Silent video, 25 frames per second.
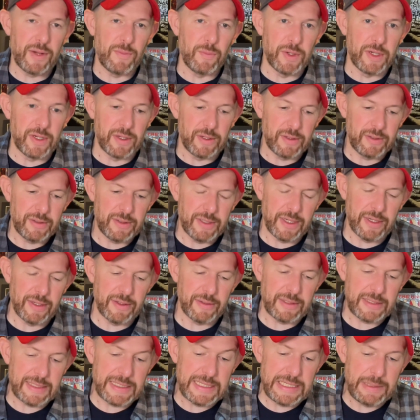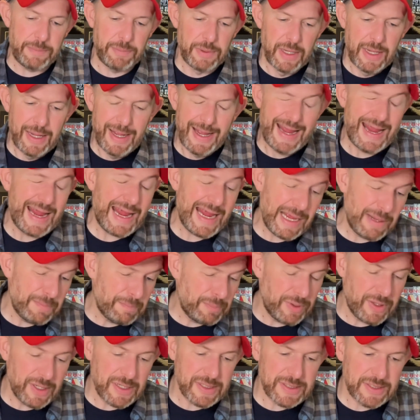want to kind of keep. And
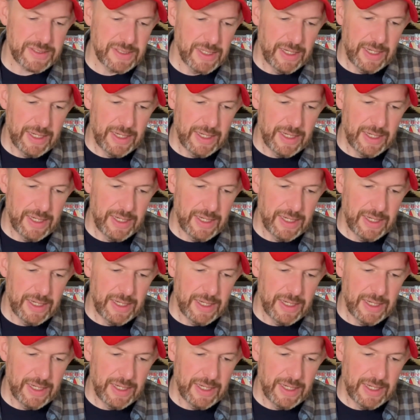plus,